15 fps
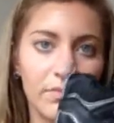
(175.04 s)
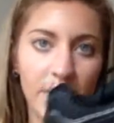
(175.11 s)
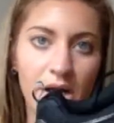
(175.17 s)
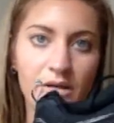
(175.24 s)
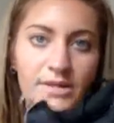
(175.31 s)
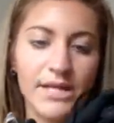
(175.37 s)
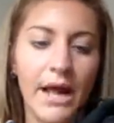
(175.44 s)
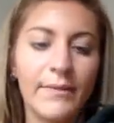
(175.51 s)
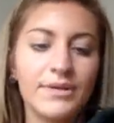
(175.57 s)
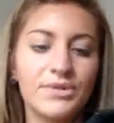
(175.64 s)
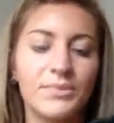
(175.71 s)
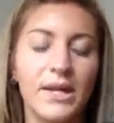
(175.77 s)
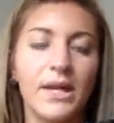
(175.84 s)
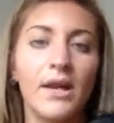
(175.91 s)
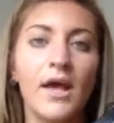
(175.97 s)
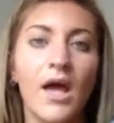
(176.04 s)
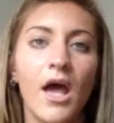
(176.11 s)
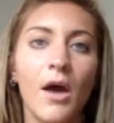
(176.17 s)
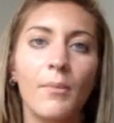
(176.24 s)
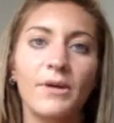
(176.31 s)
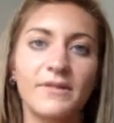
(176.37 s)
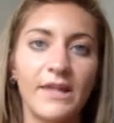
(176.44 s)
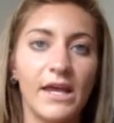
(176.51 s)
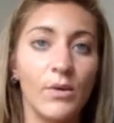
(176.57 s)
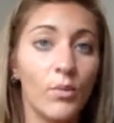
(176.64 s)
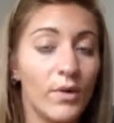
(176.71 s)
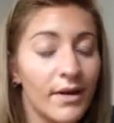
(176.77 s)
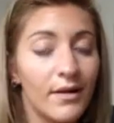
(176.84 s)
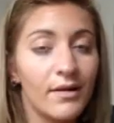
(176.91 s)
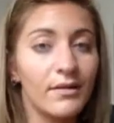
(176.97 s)
their establishment but they
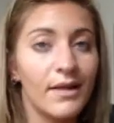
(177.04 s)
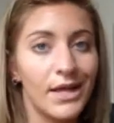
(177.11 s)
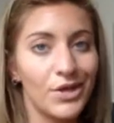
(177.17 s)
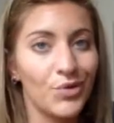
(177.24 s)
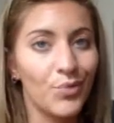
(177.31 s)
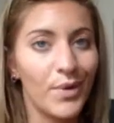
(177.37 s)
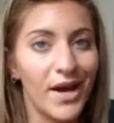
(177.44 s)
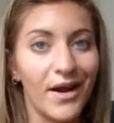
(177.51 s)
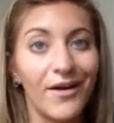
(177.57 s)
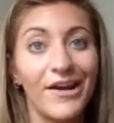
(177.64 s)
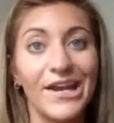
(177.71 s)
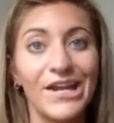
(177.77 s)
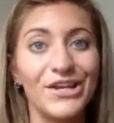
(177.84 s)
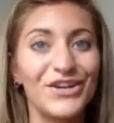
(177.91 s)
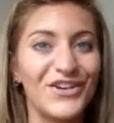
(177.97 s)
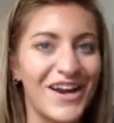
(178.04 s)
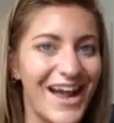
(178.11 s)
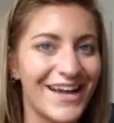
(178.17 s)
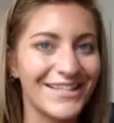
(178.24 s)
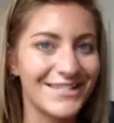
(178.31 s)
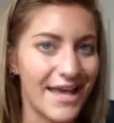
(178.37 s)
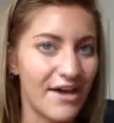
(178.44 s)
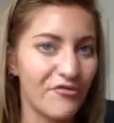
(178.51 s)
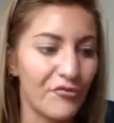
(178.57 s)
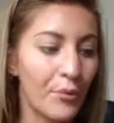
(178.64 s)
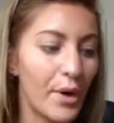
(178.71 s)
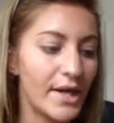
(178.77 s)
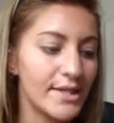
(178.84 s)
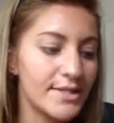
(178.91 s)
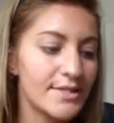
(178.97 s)
will let you wear in your
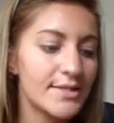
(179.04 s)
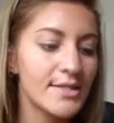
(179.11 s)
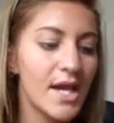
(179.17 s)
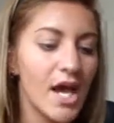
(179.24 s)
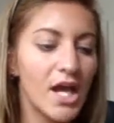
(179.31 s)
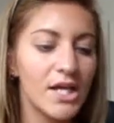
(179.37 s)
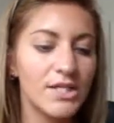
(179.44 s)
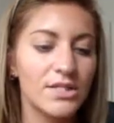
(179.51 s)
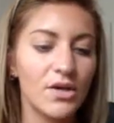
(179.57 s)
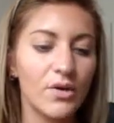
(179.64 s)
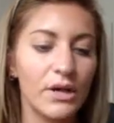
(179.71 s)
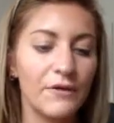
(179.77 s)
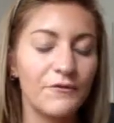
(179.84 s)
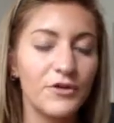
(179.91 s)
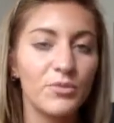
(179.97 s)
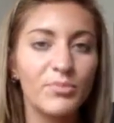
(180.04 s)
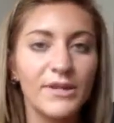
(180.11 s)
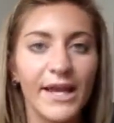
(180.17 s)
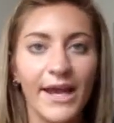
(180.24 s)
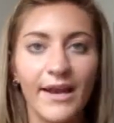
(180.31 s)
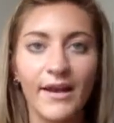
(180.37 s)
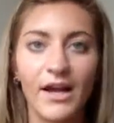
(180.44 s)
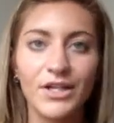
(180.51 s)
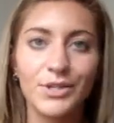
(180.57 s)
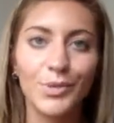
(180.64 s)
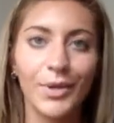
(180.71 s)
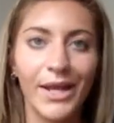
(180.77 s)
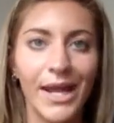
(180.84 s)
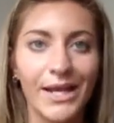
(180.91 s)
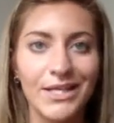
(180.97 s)
XF1s so if you plan on
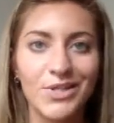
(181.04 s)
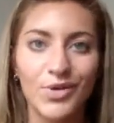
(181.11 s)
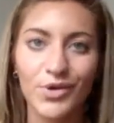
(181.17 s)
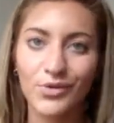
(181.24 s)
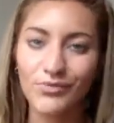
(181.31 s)
doing any sort